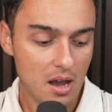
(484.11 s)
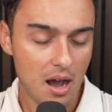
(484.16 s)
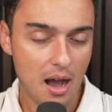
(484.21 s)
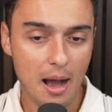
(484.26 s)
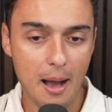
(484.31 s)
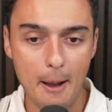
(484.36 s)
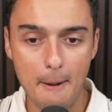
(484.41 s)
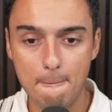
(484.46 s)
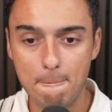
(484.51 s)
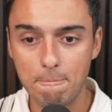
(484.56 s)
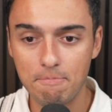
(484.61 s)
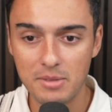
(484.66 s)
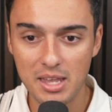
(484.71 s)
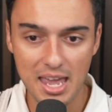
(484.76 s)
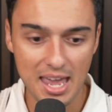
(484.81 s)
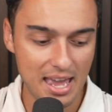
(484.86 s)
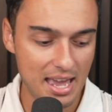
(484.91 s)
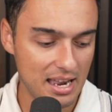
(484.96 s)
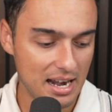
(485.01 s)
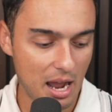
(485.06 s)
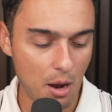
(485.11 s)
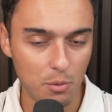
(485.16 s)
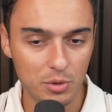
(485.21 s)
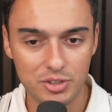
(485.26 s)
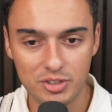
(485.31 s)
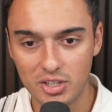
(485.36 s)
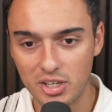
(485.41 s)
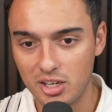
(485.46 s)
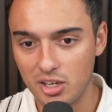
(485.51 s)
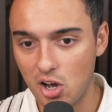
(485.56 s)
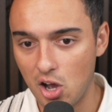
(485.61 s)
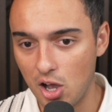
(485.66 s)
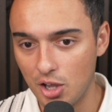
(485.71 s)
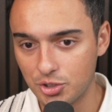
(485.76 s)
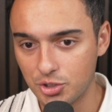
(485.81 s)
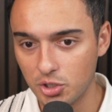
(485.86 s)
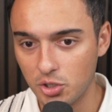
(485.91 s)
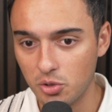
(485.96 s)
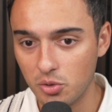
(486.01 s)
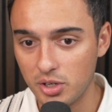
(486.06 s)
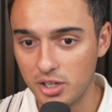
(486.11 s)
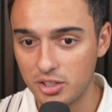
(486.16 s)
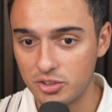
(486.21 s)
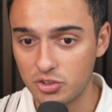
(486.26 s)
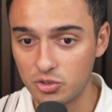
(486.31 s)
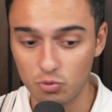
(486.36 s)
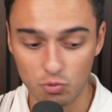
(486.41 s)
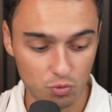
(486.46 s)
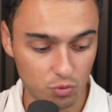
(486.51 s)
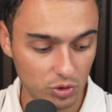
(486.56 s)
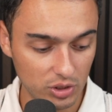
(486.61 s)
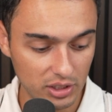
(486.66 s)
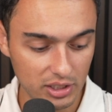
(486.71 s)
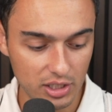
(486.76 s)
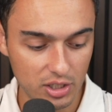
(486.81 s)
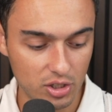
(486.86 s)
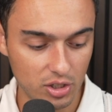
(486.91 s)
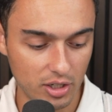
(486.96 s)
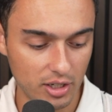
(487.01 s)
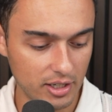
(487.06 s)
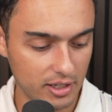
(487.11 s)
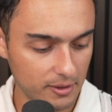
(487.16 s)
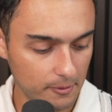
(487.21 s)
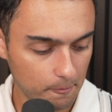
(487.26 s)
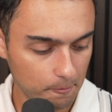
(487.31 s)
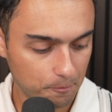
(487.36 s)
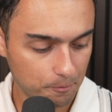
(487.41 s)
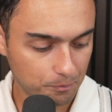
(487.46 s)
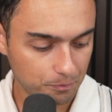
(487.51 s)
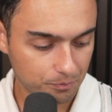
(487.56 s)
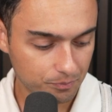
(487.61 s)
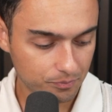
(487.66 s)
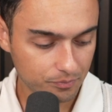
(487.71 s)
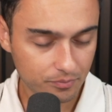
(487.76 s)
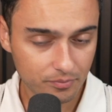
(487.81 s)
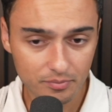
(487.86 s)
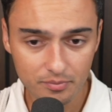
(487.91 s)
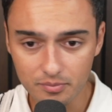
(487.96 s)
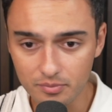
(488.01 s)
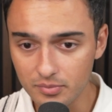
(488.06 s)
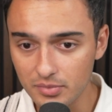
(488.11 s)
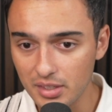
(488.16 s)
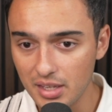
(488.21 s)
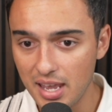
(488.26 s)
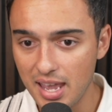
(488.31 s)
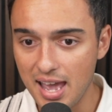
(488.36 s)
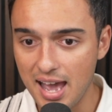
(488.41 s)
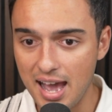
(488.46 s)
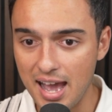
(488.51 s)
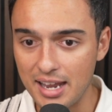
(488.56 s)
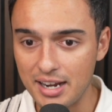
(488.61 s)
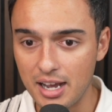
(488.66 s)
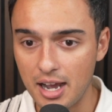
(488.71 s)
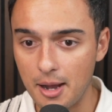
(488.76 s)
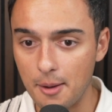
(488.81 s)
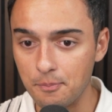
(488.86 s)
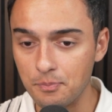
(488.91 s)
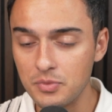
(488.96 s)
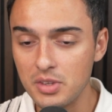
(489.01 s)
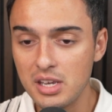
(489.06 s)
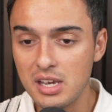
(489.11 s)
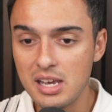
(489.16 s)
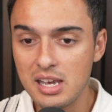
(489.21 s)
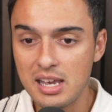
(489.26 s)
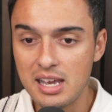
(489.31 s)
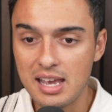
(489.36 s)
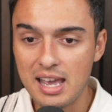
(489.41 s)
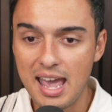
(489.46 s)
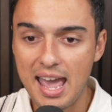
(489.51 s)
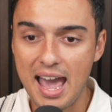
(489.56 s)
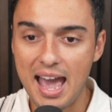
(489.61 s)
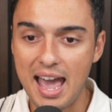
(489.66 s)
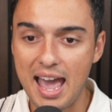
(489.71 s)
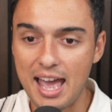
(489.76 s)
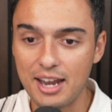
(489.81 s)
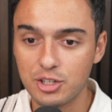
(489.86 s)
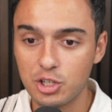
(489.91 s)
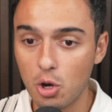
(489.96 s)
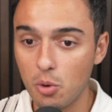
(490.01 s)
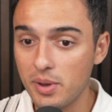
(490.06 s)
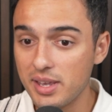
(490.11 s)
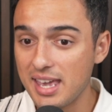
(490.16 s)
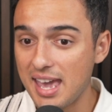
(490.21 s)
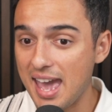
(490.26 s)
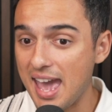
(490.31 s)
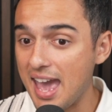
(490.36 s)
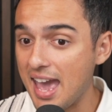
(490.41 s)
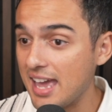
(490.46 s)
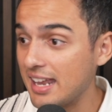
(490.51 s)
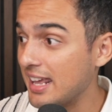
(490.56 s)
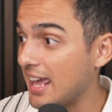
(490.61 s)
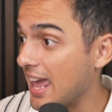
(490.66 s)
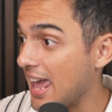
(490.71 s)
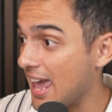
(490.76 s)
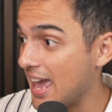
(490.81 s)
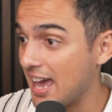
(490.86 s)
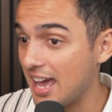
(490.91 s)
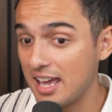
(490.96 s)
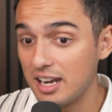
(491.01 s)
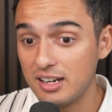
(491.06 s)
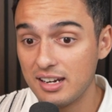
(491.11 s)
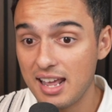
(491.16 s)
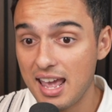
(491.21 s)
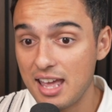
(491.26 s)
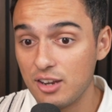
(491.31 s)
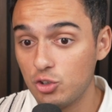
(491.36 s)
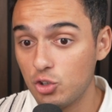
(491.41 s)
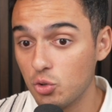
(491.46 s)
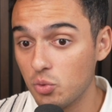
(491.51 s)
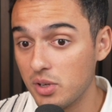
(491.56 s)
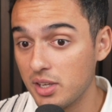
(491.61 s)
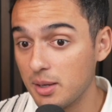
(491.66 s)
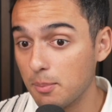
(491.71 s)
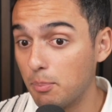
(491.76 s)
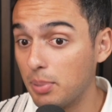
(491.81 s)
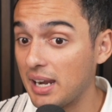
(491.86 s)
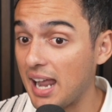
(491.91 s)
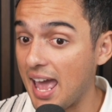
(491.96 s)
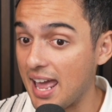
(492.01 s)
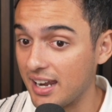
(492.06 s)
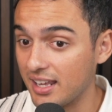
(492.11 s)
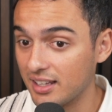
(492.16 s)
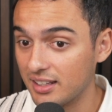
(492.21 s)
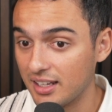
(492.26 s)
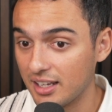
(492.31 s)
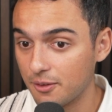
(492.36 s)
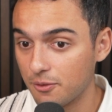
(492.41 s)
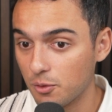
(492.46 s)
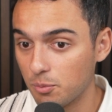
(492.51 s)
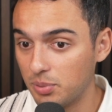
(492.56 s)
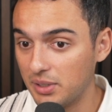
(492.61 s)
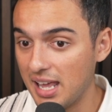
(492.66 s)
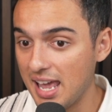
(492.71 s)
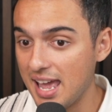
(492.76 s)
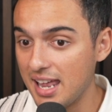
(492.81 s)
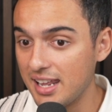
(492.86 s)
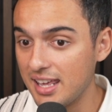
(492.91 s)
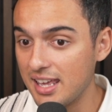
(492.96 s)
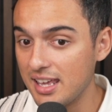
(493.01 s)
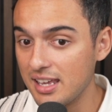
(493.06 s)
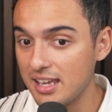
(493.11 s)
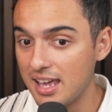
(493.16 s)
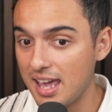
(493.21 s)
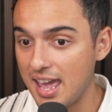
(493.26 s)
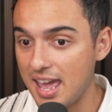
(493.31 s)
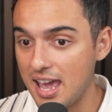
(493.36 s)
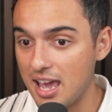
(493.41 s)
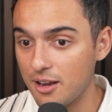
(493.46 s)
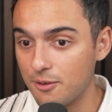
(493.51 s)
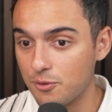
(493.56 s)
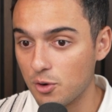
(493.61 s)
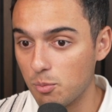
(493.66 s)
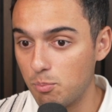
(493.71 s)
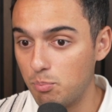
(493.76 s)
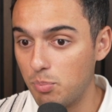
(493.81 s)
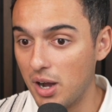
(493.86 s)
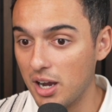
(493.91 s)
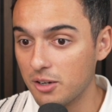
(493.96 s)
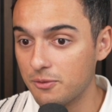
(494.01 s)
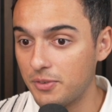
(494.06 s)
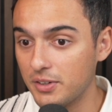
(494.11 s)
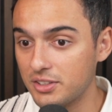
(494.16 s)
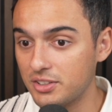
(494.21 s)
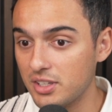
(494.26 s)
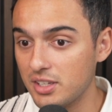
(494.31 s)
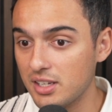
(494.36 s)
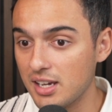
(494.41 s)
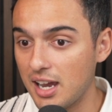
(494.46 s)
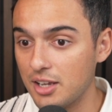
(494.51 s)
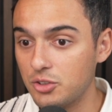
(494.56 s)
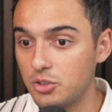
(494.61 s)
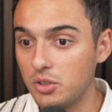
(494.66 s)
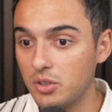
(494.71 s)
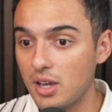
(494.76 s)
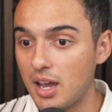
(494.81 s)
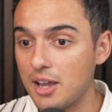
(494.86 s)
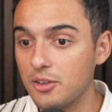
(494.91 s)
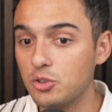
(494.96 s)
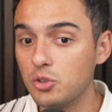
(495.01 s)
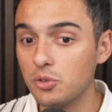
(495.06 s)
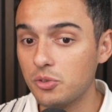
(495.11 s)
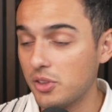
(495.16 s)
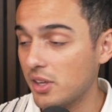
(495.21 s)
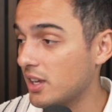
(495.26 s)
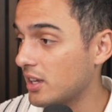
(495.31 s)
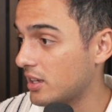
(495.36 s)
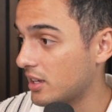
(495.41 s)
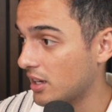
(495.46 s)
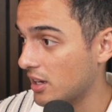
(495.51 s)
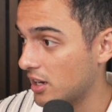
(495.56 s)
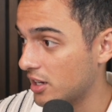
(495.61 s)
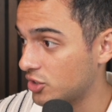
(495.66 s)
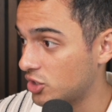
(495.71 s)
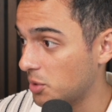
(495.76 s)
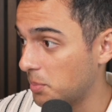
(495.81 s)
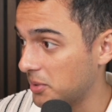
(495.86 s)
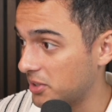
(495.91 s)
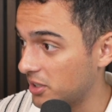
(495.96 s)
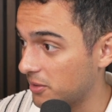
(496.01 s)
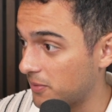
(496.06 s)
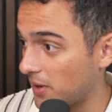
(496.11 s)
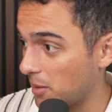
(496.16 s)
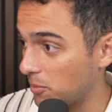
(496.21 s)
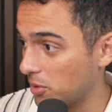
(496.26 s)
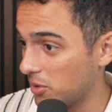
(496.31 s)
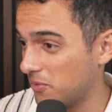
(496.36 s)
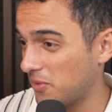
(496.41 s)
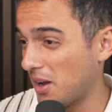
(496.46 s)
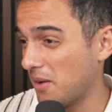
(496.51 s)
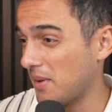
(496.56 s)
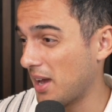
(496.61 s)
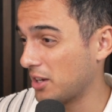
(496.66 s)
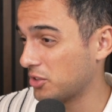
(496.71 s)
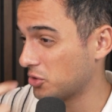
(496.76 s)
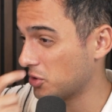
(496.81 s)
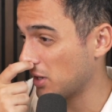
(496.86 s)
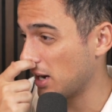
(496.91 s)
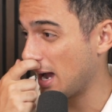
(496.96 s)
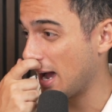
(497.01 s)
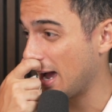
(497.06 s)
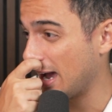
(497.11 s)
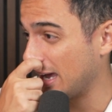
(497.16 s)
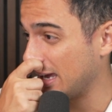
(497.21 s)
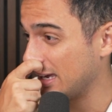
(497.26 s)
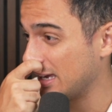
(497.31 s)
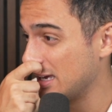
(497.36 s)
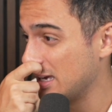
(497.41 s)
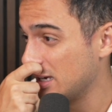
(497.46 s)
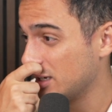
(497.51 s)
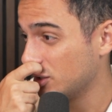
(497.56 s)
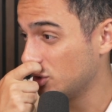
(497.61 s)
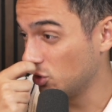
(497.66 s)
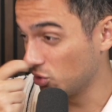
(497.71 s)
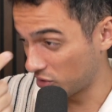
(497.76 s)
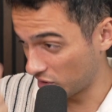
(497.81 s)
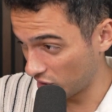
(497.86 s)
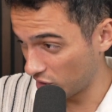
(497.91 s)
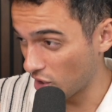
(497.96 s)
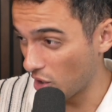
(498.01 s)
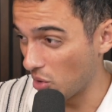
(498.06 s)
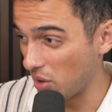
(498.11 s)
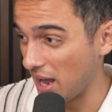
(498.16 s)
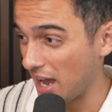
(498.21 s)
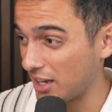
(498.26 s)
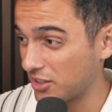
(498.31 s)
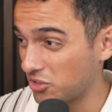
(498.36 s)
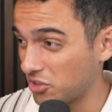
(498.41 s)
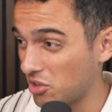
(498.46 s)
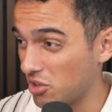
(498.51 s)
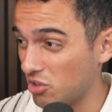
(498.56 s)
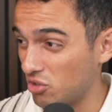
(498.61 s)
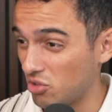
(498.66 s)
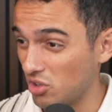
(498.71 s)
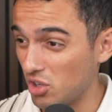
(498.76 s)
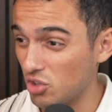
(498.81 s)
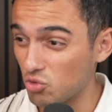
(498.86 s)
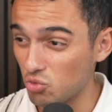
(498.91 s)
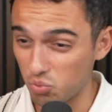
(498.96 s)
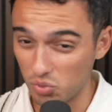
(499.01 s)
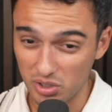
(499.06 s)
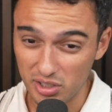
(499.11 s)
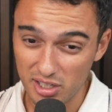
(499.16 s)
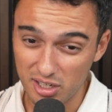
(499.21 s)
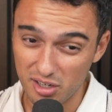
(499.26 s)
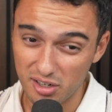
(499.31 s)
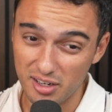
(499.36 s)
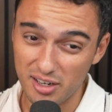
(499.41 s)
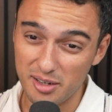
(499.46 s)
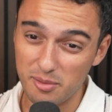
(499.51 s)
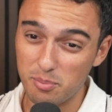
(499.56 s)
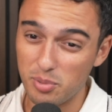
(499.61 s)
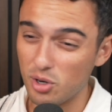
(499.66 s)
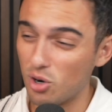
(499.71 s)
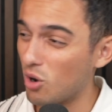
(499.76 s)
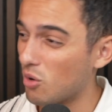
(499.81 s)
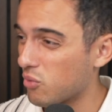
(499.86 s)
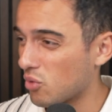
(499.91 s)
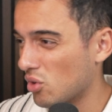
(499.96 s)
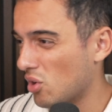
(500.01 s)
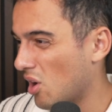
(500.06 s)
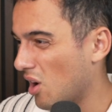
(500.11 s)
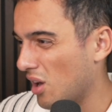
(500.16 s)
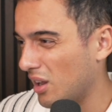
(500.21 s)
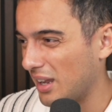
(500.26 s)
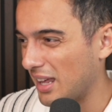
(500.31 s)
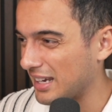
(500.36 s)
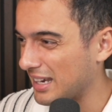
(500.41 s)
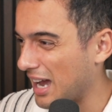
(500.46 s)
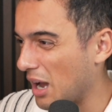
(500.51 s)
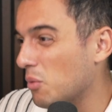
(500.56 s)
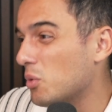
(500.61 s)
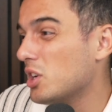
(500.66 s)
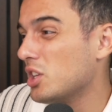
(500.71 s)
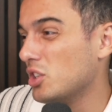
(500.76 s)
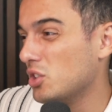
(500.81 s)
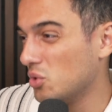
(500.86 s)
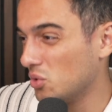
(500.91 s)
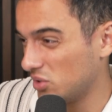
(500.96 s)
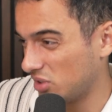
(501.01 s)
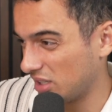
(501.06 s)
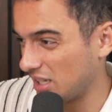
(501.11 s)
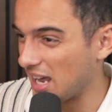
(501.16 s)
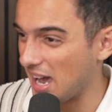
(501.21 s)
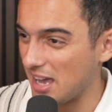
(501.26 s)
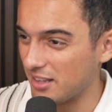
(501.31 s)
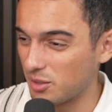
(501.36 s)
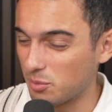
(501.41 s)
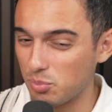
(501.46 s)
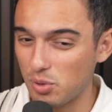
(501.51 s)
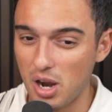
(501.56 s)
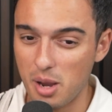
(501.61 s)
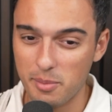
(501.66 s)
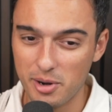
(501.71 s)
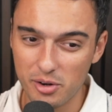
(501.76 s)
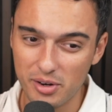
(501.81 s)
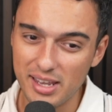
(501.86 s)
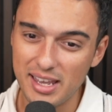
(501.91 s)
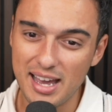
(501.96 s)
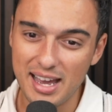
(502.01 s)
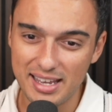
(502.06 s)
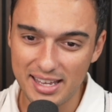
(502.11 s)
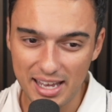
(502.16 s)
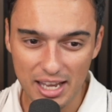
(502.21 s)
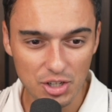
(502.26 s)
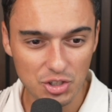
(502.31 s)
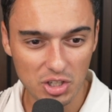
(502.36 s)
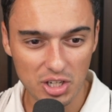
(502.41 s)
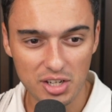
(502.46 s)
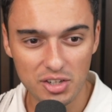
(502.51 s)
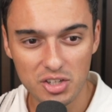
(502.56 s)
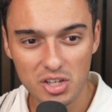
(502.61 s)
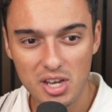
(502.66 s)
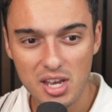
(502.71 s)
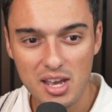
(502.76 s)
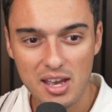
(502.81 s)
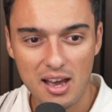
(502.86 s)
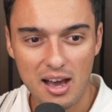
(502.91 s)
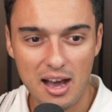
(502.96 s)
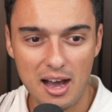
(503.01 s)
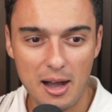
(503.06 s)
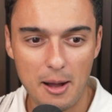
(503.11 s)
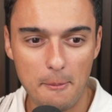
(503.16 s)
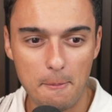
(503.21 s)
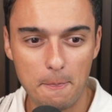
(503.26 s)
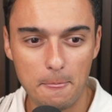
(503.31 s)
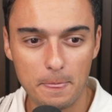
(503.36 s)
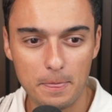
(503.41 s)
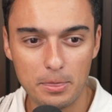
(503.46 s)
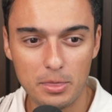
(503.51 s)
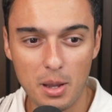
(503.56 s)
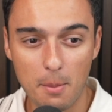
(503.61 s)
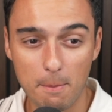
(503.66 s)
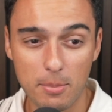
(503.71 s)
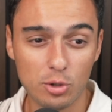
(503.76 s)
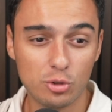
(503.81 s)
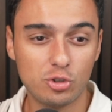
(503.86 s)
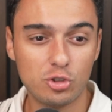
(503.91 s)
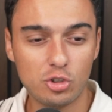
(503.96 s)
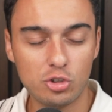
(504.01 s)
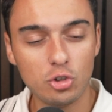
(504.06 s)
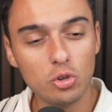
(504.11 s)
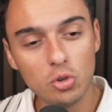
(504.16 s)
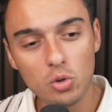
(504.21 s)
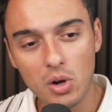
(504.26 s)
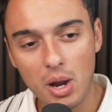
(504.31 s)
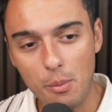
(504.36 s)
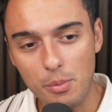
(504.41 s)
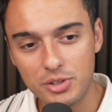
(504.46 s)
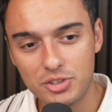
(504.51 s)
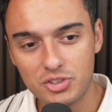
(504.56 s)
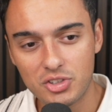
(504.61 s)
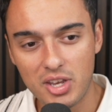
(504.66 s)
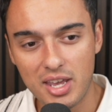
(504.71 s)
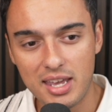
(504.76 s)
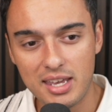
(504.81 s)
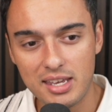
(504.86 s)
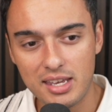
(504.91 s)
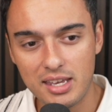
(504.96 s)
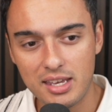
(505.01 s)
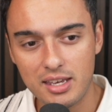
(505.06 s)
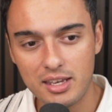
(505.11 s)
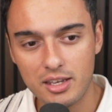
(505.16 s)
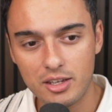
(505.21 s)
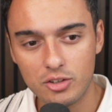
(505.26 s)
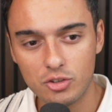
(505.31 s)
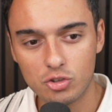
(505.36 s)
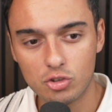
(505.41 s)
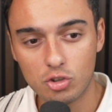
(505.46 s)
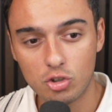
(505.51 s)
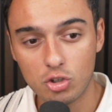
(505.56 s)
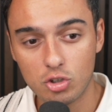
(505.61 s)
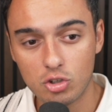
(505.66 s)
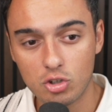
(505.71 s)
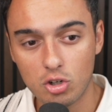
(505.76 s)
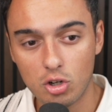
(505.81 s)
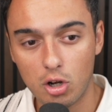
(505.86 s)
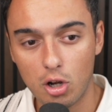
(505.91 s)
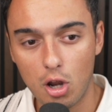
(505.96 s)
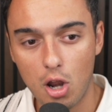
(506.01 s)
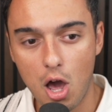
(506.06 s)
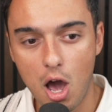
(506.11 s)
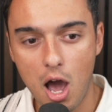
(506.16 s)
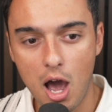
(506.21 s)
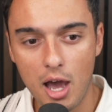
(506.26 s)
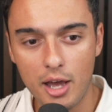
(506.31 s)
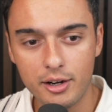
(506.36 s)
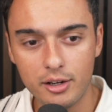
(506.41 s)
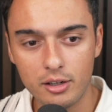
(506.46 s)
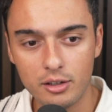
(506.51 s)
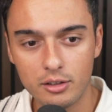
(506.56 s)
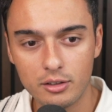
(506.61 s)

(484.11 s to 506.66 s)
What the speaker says: And I would say also it's really good at going ahead and doing planning. Like for planning and for bug fixing, I do think GPT 5.5 extra high using Codex is really good. But overall, like I wouldn't use it as a primary AI agent. Number 2, I would say is Claude.